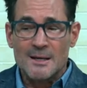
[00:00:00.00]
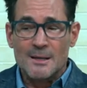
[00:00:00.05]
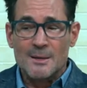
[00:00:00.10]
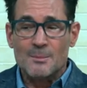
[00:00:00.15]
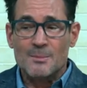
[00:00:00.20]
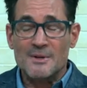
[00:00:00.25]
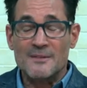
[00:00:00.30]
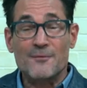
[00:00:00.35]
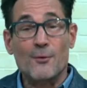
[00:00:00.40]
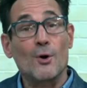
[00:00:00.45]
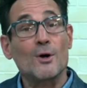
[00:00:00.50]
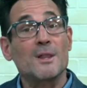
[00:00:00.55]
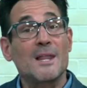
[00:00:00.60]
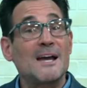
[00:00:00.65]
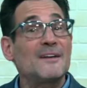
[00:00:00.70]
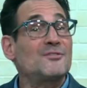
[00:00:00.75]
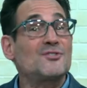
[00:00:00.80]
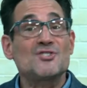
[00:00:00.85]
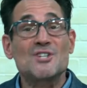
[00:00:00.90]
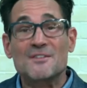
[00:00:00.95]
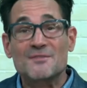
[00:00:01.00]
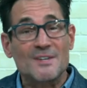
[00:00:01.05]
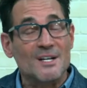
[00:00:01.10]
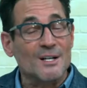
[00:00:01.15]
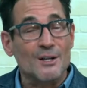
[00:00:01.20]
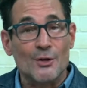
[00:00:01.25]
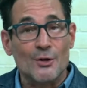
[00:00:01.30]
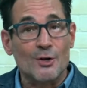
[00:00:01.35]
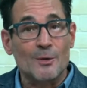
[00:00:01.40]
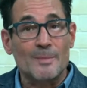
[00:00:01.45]
before life shifted a
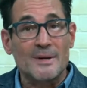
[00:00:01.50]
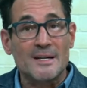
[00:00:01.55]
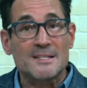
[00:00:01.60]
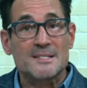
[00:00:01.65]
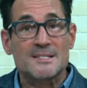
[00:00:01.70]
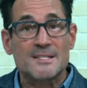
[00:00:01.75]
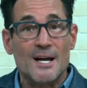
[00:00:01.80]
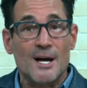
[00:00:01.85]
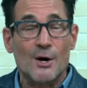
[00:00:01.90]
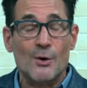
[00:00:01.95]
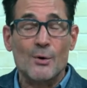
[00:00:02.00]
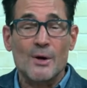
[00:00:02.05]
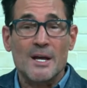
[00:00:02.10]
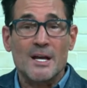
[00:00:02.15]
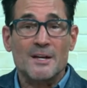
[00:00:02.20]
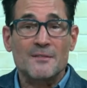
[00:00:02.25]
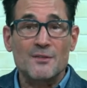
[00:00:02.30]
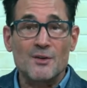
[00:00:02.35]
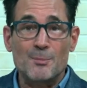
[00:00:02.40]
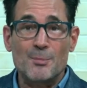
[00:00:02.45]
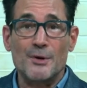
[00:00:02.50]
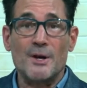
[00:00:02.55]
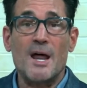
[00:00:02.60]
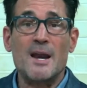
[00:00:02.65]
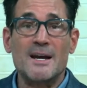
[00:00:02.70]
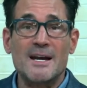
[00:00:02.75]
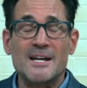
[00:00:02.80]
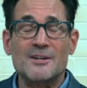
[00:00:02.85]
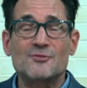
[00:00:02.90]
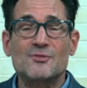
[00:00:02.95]
little bit. So if you put on
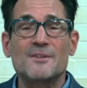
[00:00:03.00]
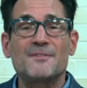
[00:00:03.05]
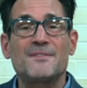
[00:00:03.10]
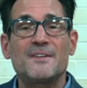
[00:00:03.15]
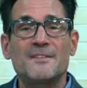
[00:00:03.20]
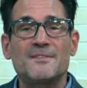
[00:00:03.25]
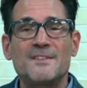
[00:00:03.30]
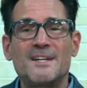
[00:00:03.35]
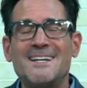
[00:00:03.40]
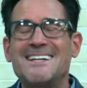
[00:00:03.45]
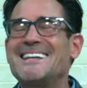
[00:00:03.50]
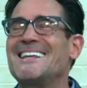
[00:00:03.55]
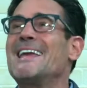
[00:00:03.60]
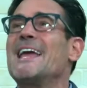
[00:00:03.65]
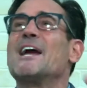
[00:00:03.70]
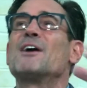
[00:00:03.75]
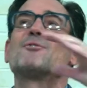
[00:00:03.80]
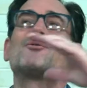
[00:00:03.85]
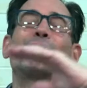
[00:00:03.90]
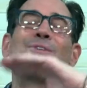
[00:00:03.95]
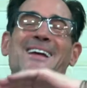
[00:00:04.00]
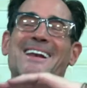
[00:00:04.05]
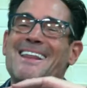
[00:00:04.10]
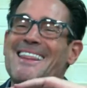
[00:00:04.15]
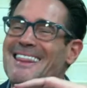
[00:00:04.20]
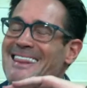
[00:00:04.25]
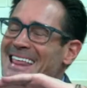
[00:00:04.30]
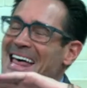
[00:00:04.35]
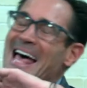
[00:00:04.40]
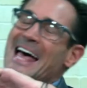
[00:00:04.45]
an extra 15, get rid
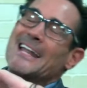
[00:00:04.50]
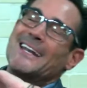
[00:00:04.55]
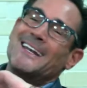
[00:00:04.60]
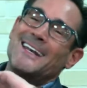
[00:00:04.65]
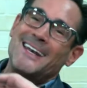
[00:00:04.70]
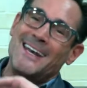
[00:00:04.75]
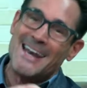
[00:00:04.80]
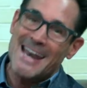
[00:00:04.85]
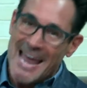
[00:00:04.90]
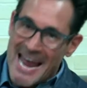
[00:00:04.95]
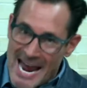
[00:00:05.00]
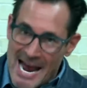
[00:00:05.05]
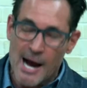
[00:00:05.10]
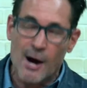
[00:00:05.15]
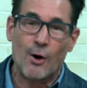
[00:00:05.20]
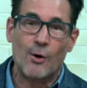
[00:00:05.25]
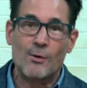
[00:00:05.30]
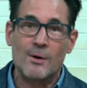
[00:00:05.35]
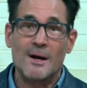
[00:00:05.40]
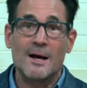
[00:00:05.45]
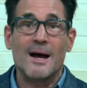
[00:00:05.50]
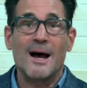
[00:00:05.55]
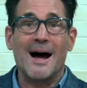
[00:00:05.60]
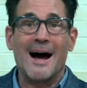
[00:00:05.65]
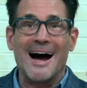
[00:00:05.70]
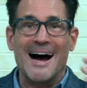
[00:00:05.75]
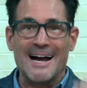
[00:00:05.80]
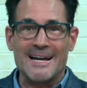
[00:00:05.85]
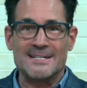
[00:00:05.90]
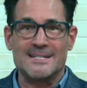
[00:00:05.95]
of that now.
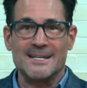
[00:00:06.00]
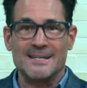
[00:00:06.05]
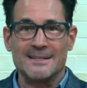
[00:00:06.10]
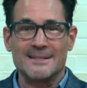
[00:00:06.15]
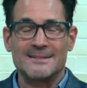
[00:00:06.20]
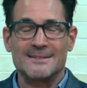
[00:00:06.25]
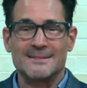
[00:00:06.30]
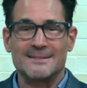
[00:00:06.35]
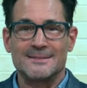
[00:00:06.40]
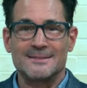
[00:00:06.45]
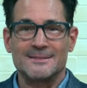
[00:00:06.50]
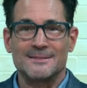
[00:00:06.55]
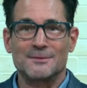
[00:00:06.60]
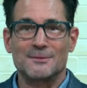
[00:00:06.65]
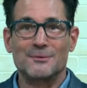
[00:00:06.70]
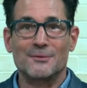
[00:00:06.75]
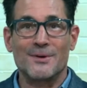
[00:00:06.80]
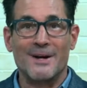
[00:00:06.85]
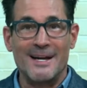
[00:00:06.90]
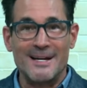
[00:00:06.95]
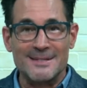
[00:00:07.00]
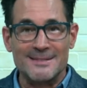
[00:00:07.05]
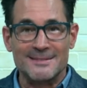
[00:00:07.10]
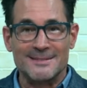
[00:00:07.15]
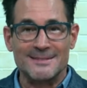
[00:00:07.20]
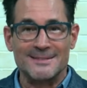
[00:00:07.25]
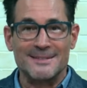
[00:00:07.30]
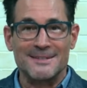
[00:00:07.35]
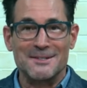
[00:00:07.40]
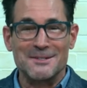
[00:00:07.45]
I didn't, right?
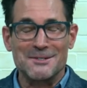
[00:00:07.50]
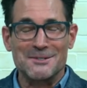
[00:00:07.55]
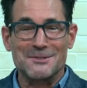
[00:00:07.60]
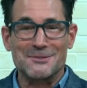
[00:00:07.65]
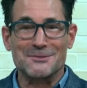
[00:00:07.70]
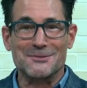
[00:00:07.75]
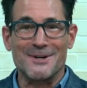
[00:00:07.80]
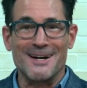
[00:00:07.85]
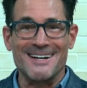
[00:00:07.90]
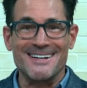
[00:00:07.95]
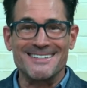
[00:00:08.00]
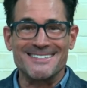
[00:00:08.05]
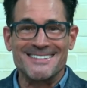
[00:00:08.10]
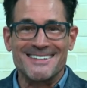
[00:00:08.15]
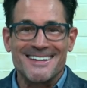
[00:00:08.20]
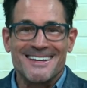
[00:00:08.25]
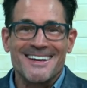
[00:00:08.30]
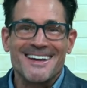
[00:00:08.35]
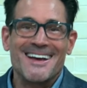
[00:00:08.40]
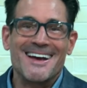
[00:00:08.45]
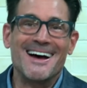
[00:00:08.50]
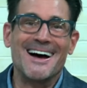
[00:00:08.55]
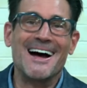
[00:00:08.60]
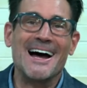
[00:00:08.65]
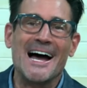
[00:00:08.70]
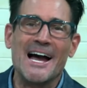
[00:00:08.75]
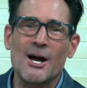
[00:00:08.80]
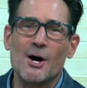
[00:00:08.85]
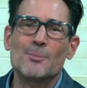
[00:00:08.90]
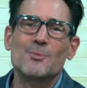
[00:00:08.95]
Right.
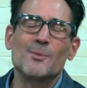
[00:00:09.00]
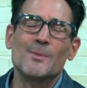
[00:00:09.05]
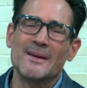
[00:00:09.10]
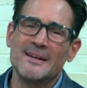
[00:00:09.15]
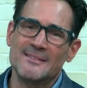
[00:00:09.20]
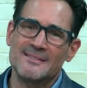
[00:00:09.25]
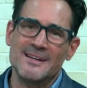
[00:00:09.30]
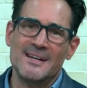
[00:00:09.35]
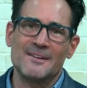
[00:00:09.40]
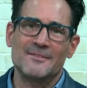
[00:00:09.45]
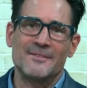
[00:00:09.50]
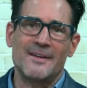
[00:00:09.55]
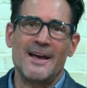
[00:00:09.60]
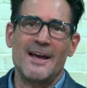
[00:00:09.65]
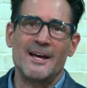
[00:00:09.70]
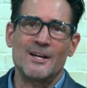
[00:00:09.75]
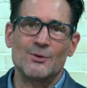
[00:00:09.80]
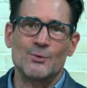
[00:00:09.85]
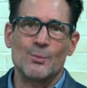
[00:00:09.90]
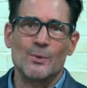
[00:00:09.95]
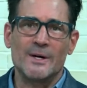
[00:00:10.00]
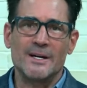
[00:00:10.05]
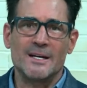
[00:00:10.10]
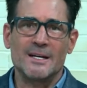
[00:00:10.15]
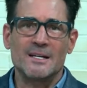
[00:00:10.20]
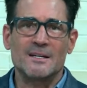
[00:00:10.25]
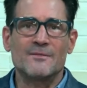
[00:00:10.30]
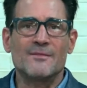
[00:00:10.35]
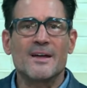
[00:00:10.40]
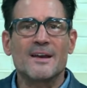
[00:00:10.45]
I hope you're being safe, and we
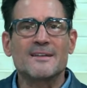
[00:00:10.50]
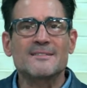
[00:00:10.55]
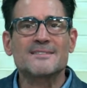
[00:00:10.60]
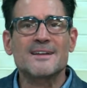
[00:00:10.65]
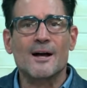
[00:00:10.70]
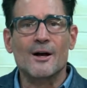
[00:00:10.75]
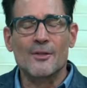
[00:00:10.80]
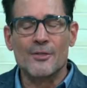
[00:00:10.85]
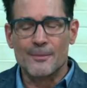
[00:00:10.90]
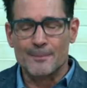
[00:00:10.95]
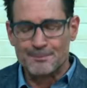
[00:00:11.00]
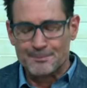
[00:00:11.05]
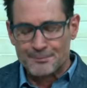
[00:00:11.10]
at Adventist Health